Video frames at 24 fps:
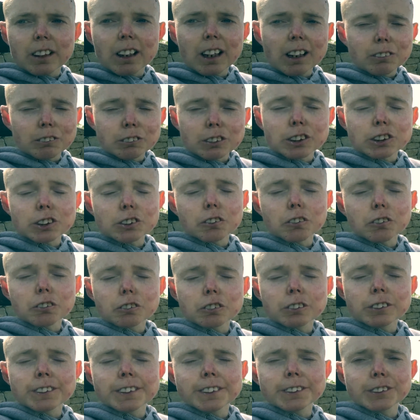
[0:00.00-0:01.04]
I was
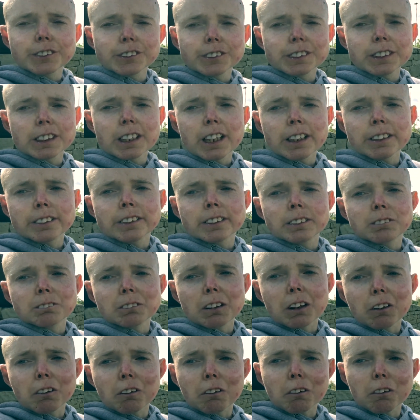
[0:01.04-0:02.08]
suffering just then.
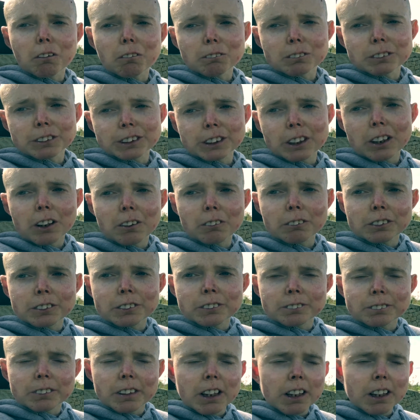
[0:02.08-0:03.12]
My arm was going,